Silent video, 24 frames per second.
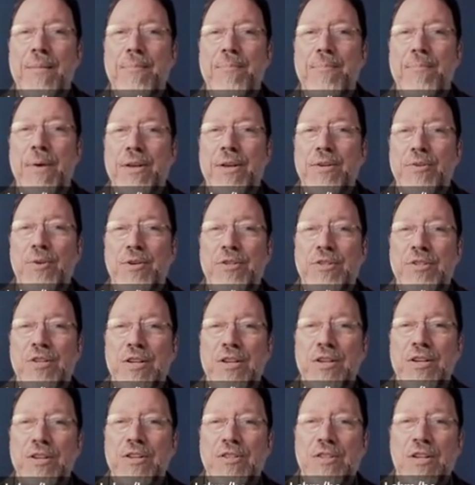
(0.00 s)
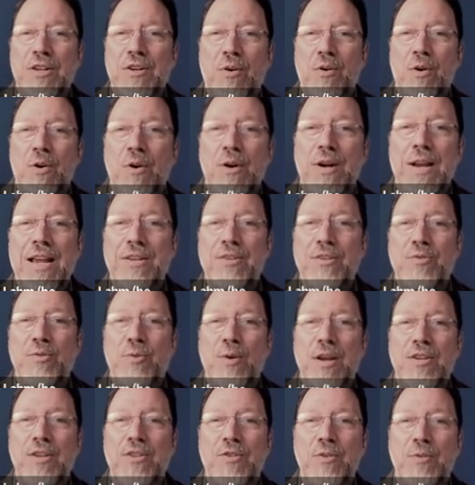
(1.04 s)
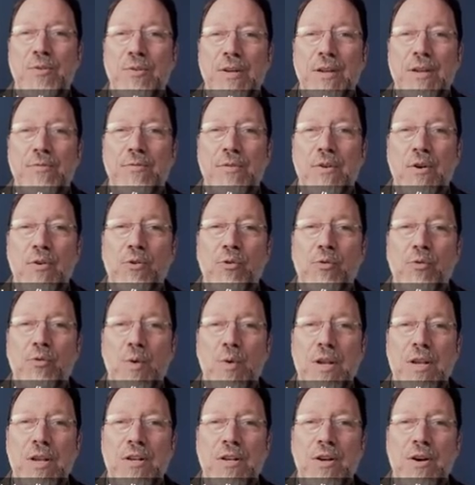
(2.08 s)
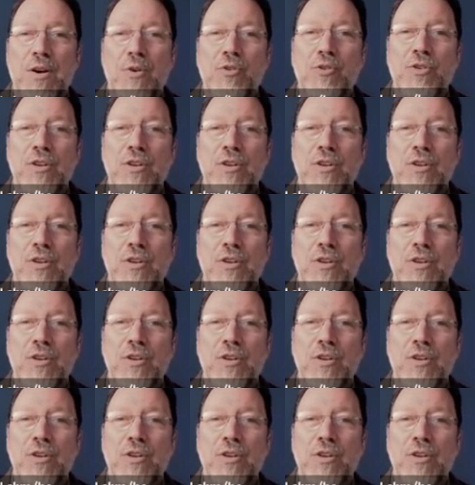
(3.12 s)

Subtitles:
buttresses and ornate tracery of rose windows, and